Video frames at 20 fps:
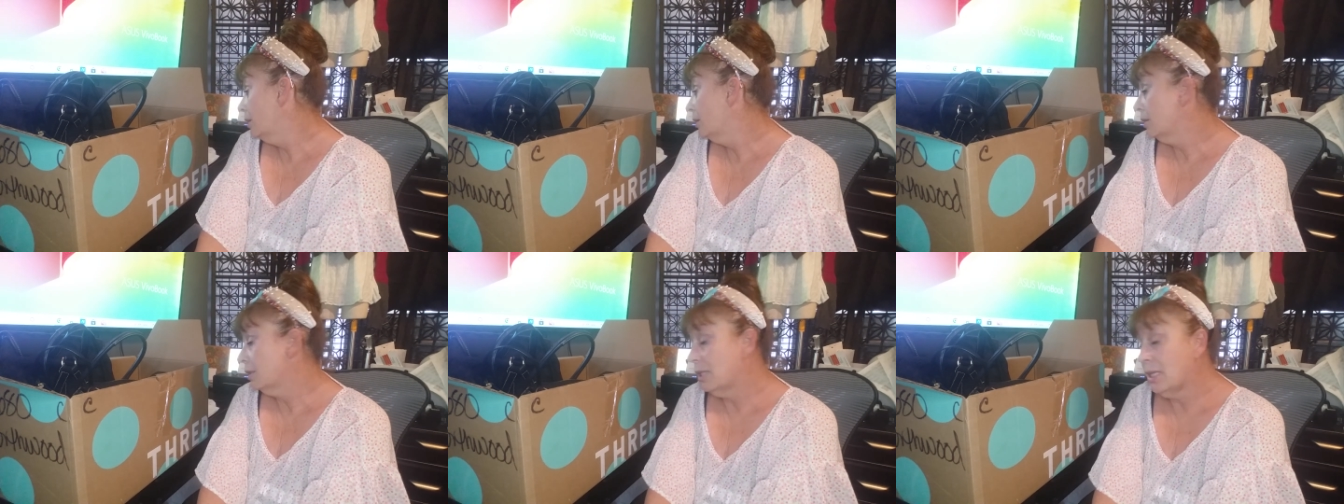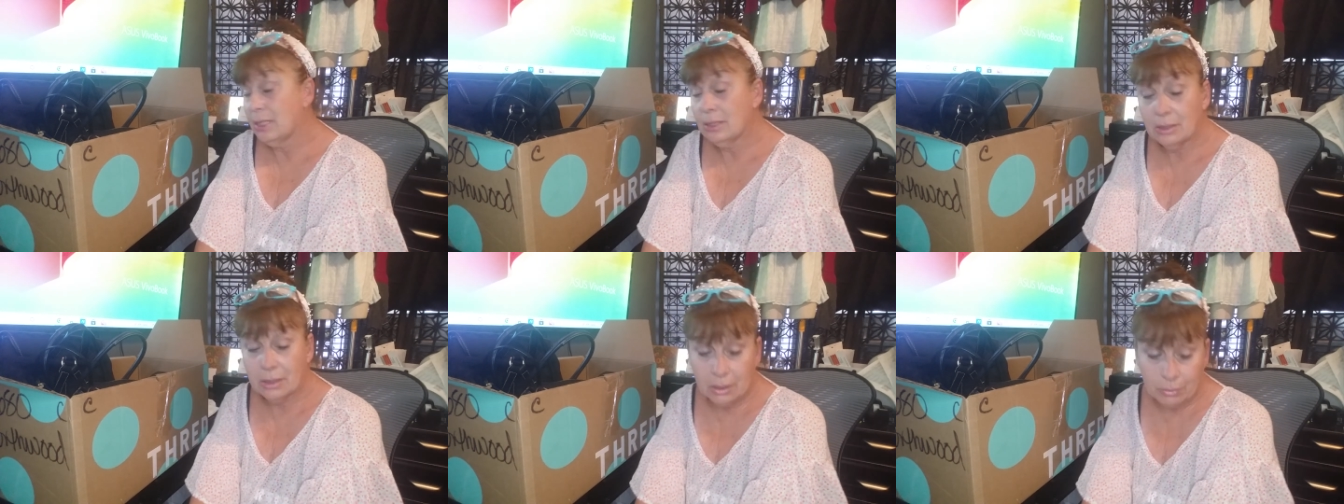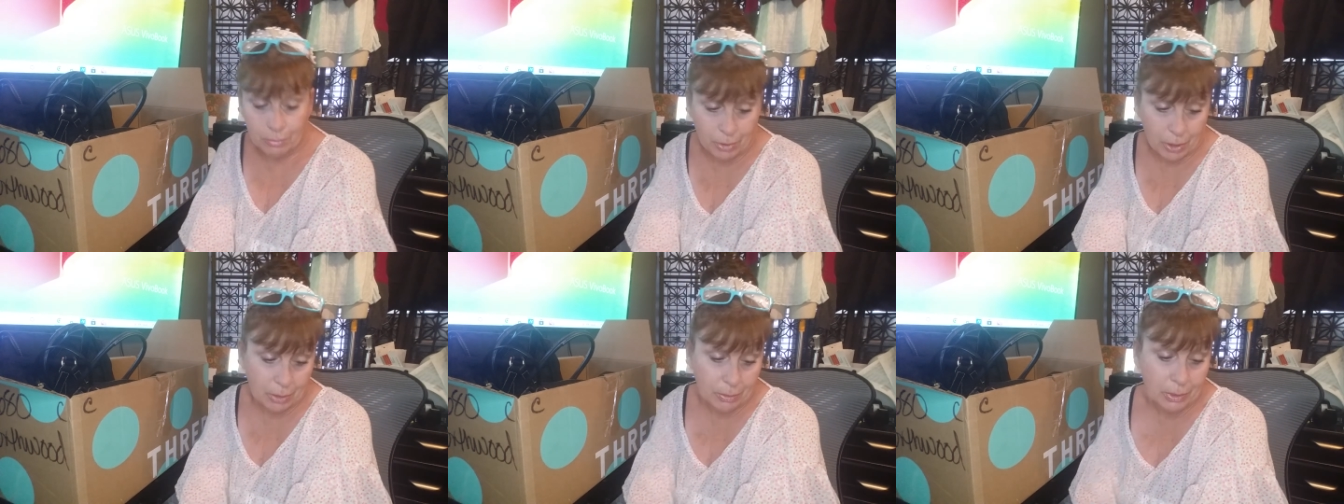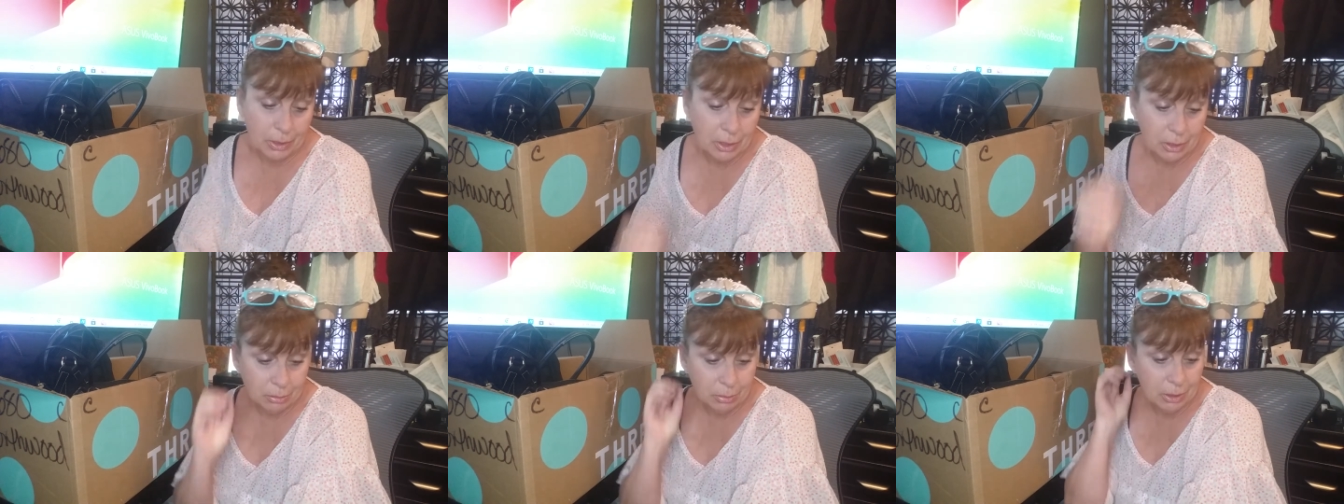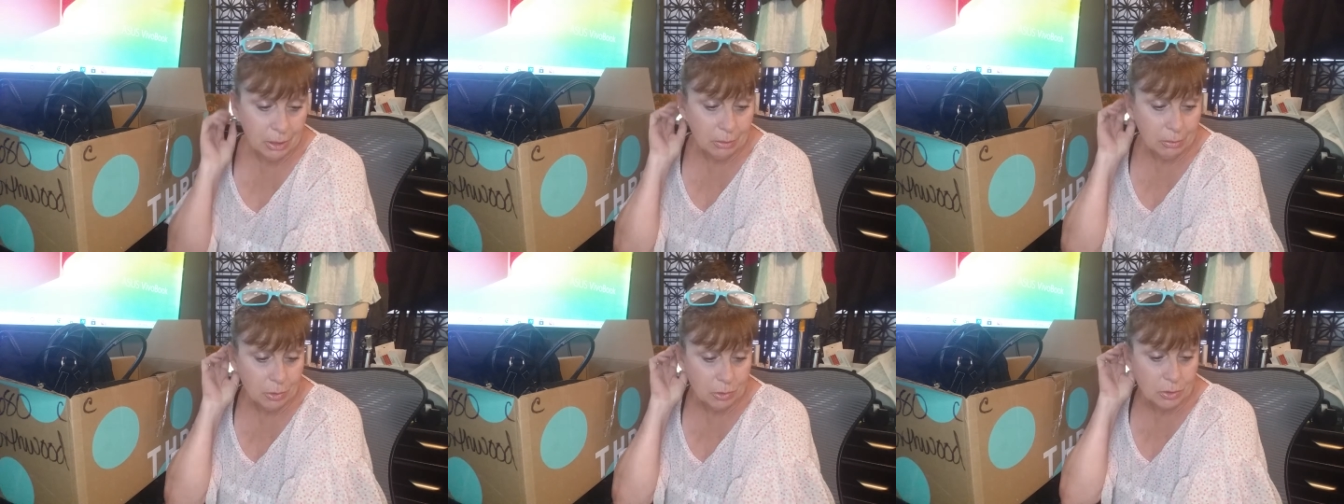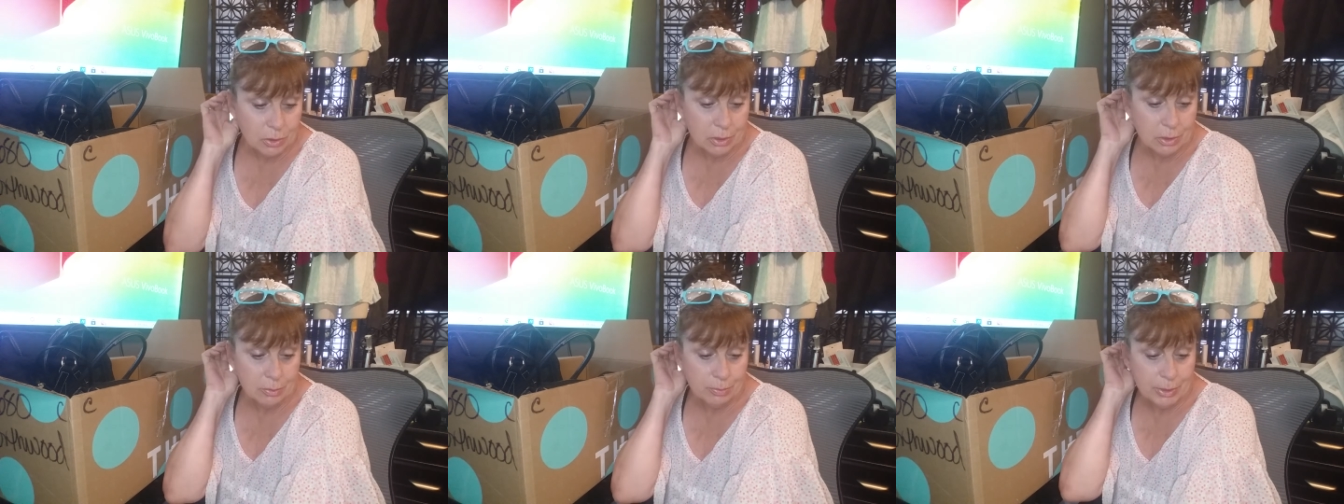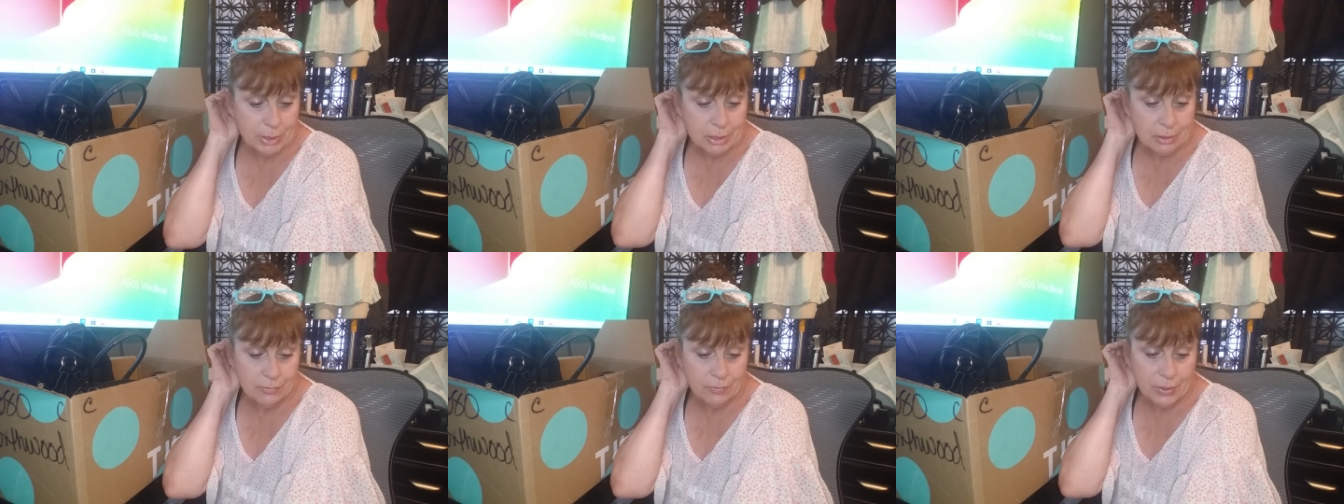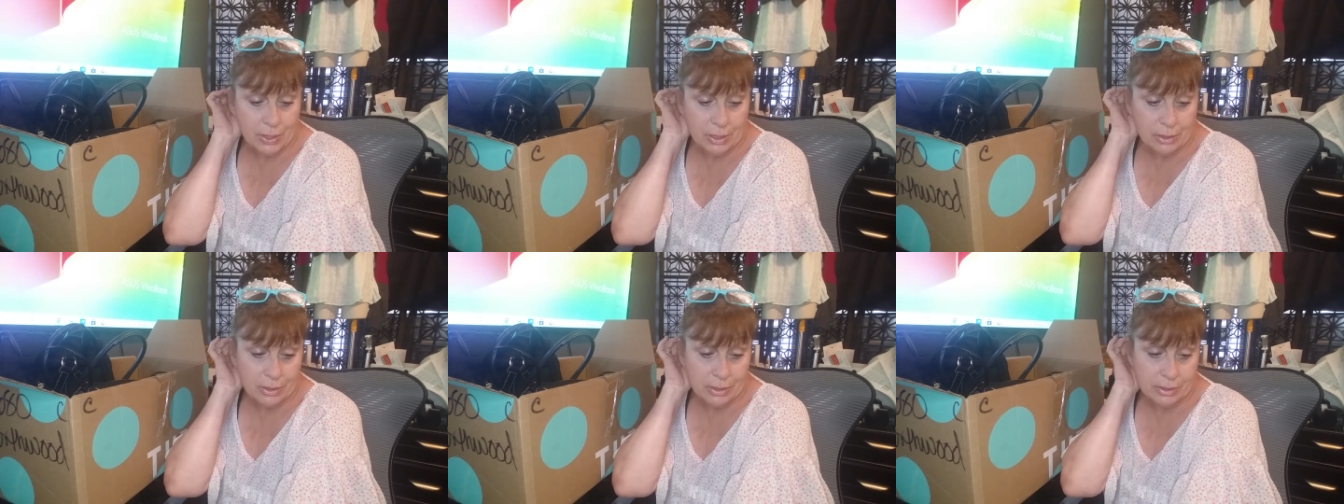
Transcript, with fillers: That's probably going to be the most expensive thing